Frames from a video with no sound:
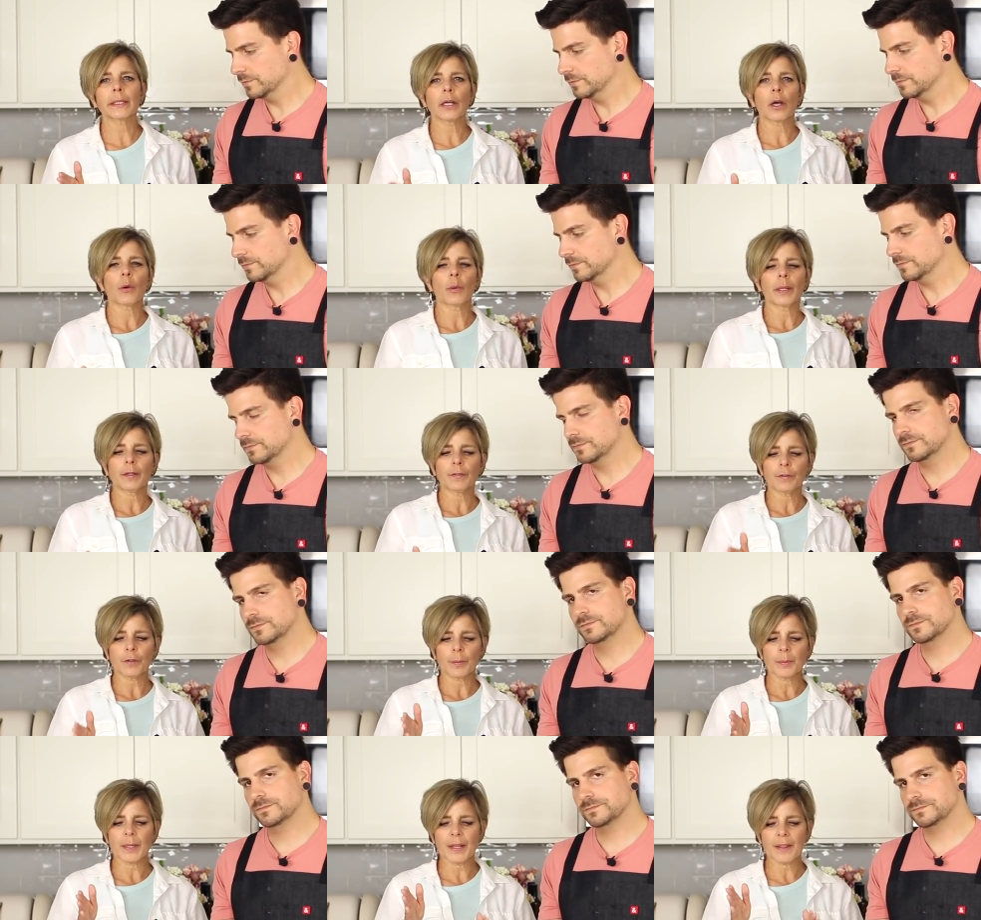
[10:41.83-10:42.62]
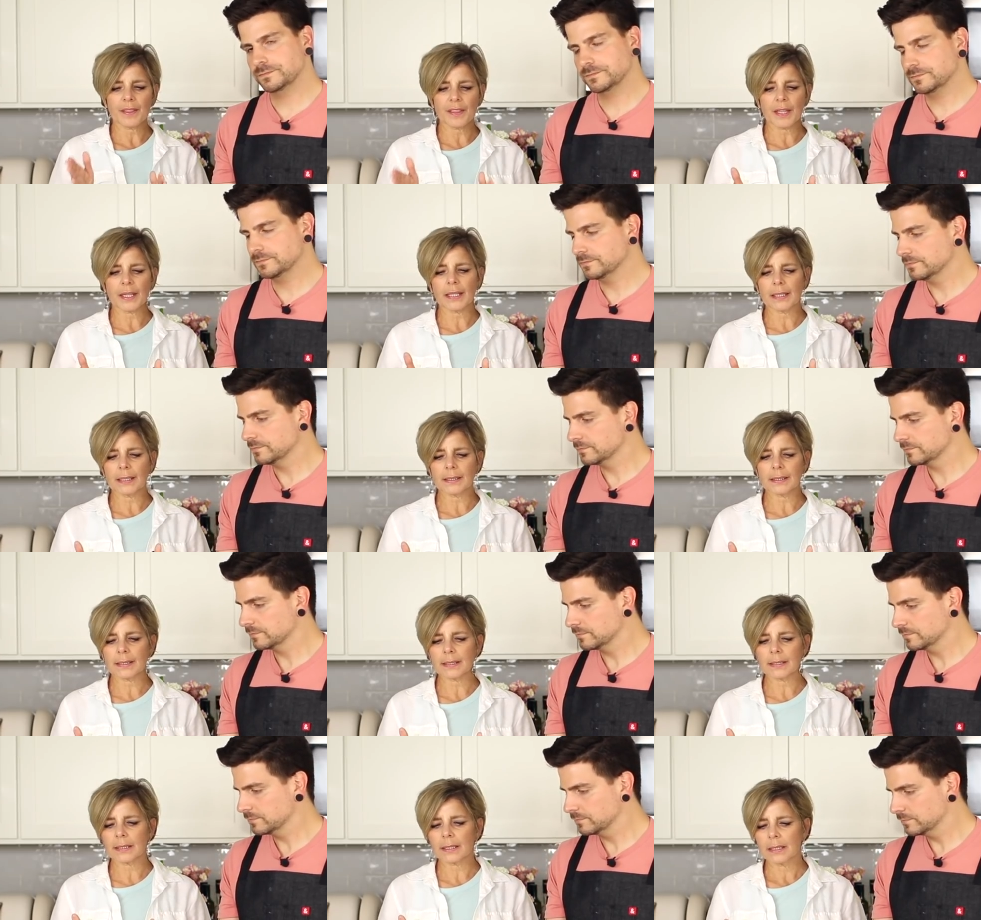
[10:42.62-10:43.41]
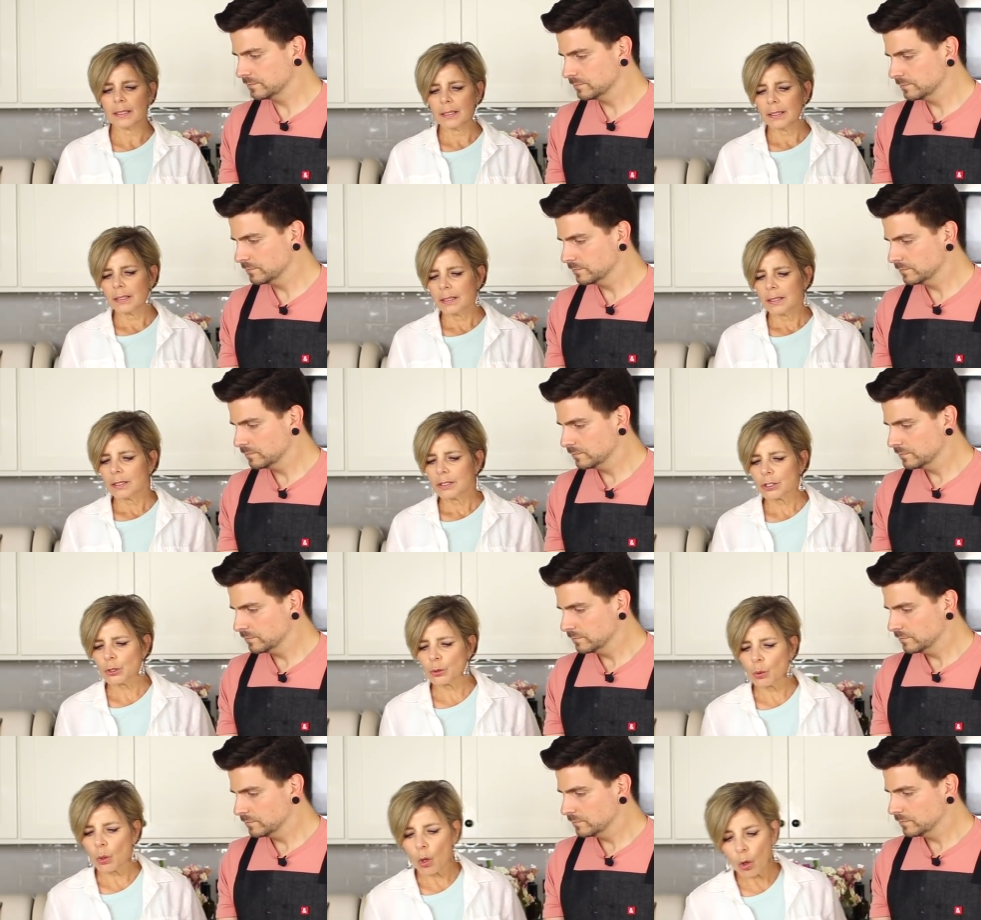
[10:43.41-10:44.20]
Speaker 1: going from the thickest
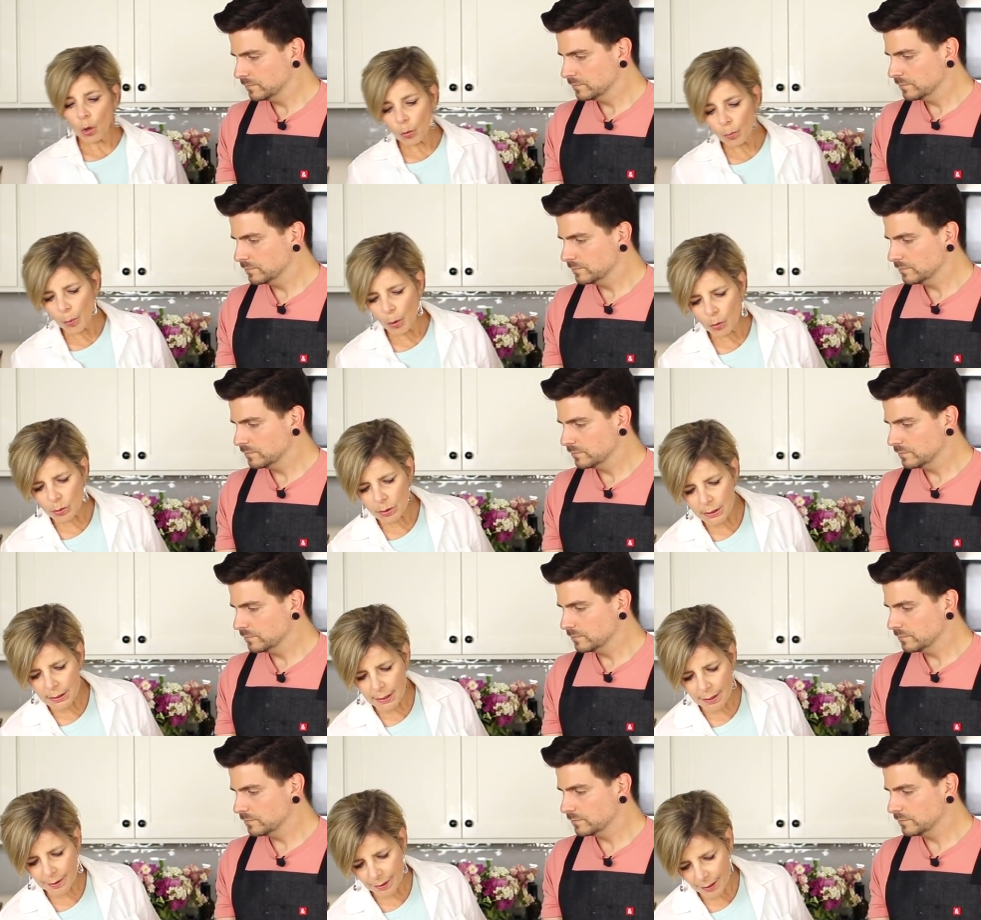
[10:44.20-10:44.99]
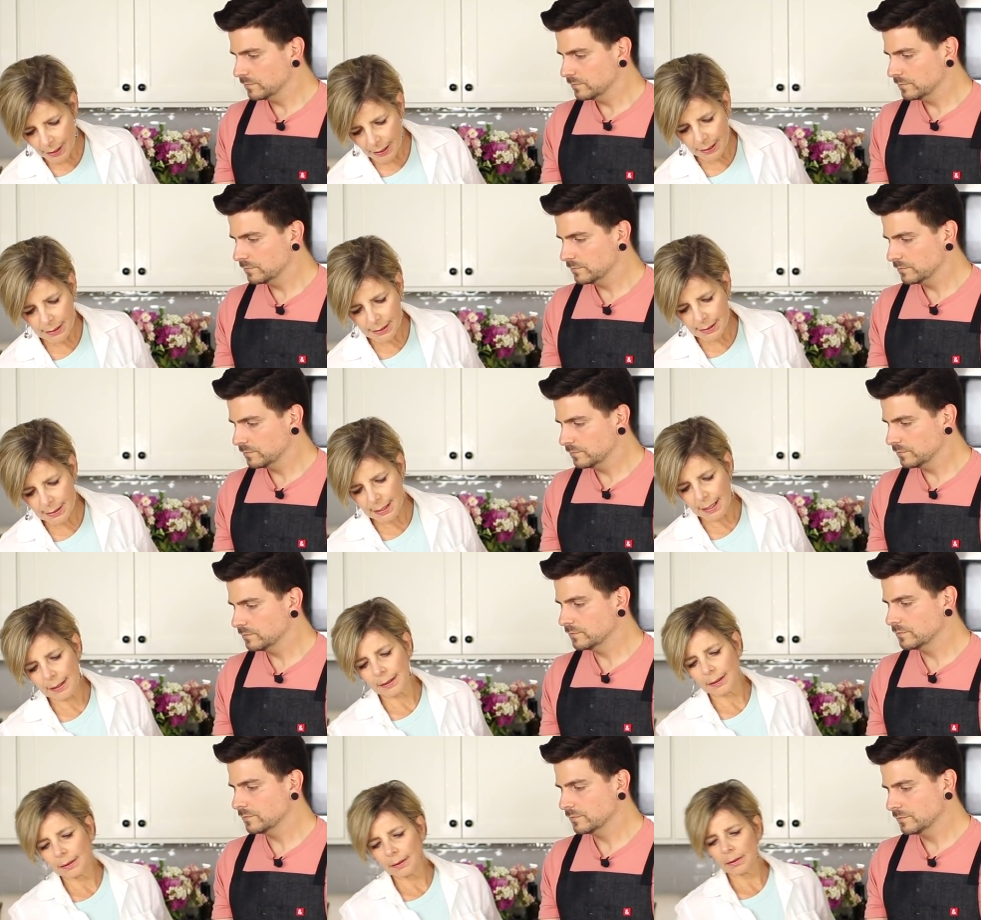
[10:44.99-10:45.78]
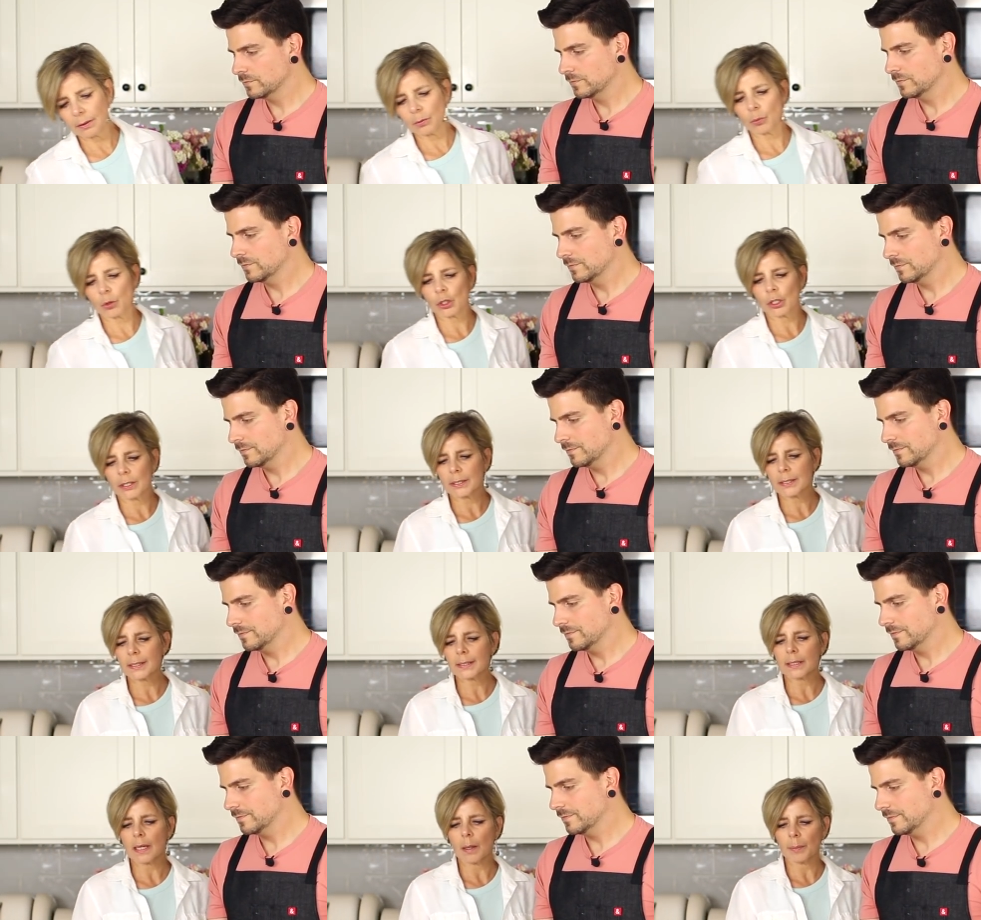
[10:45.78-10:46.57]
to almost the thinnest setting. We're gonna
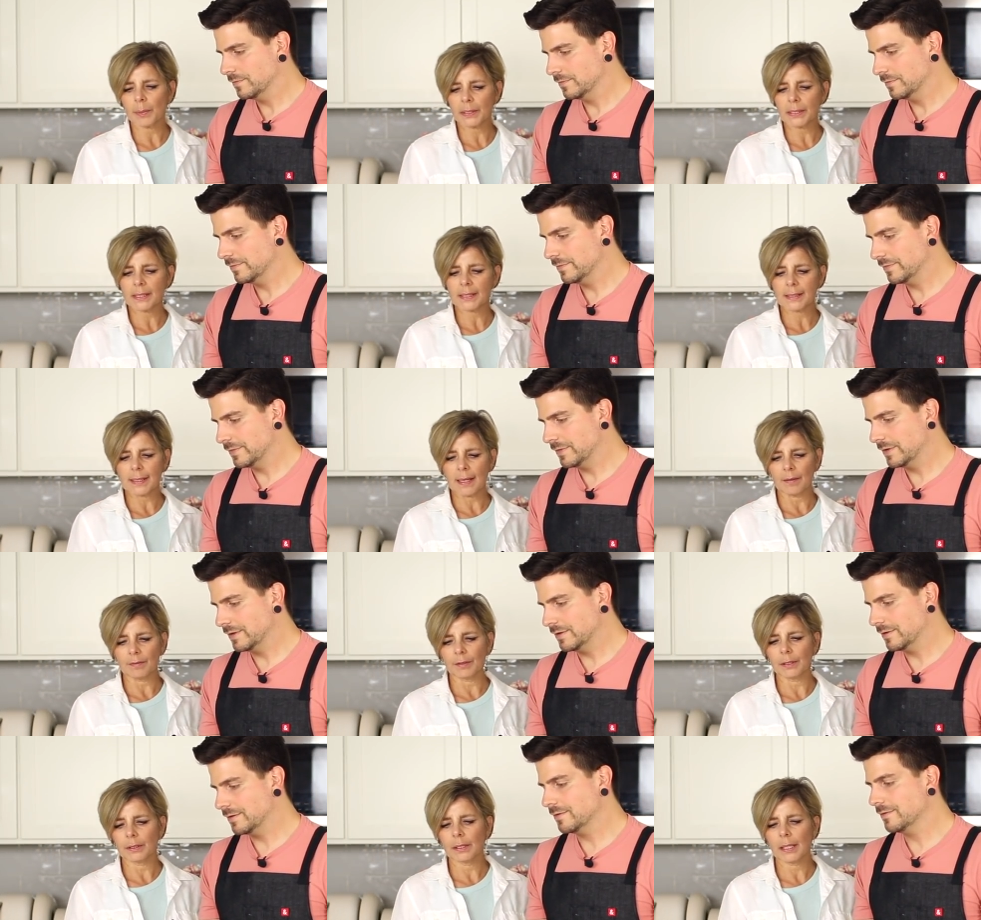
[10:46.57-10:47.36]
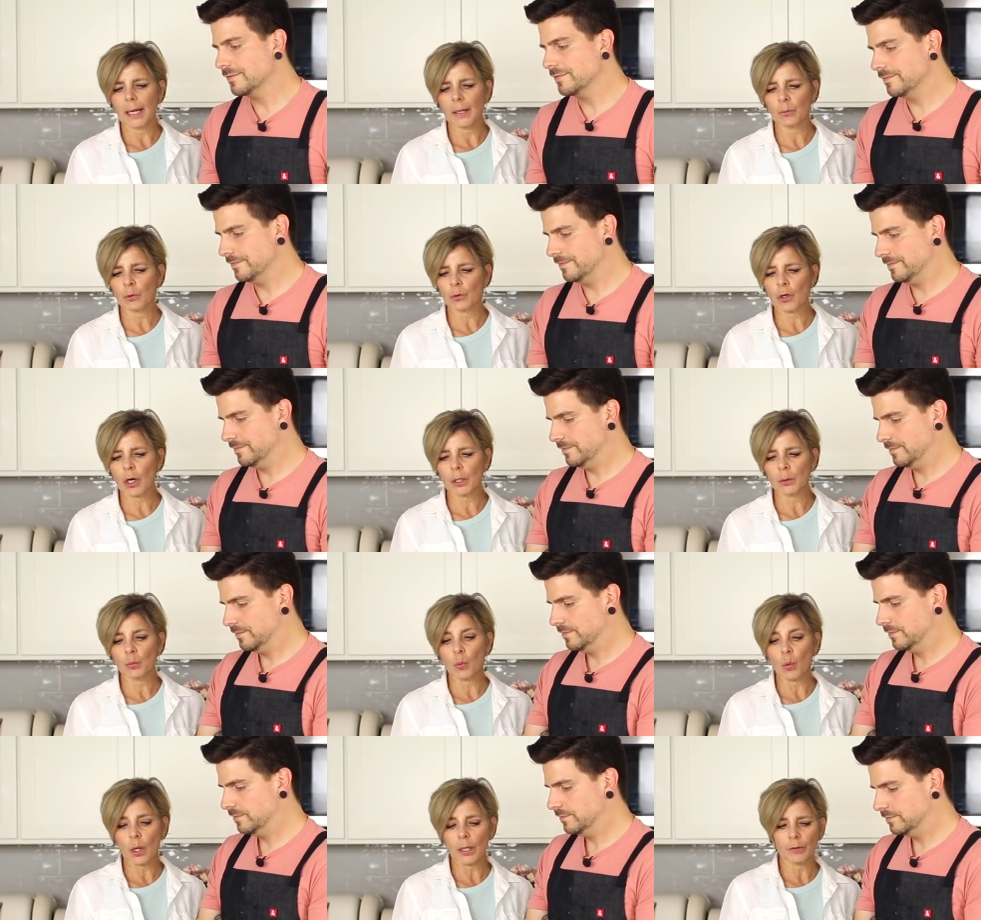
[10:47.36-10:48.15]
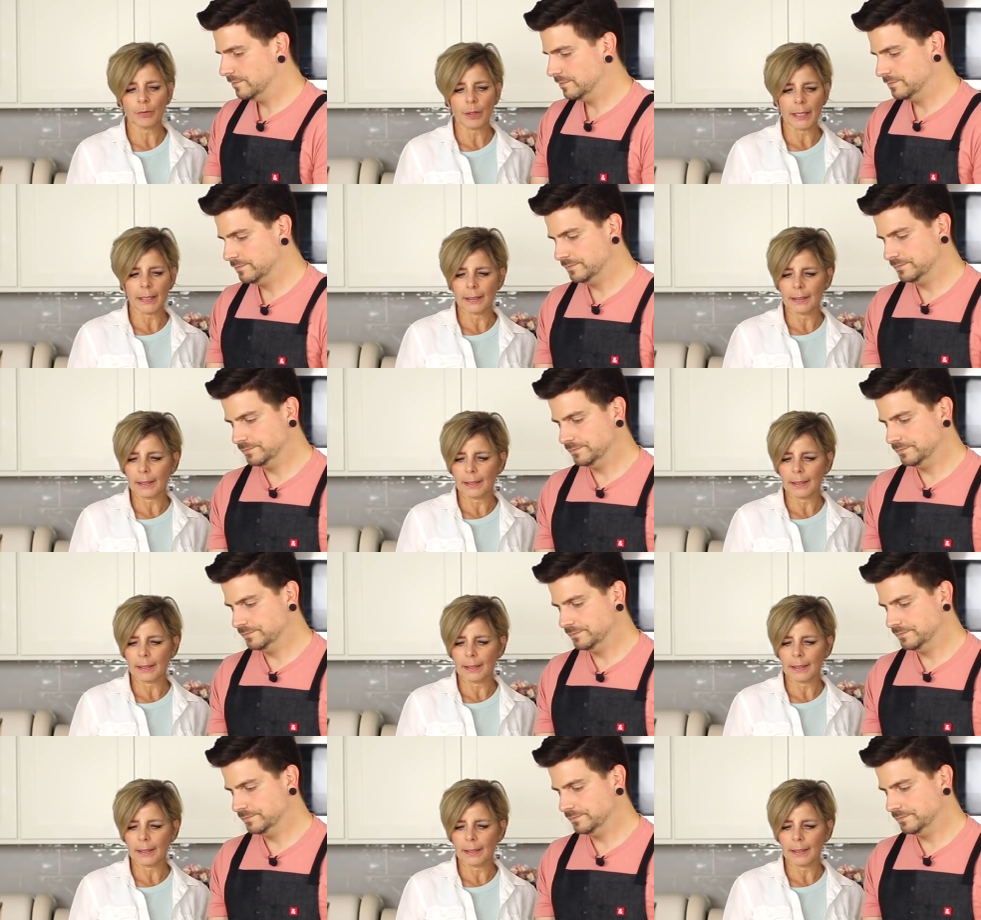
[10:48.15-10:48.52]
stop at 7, and we're on 1 right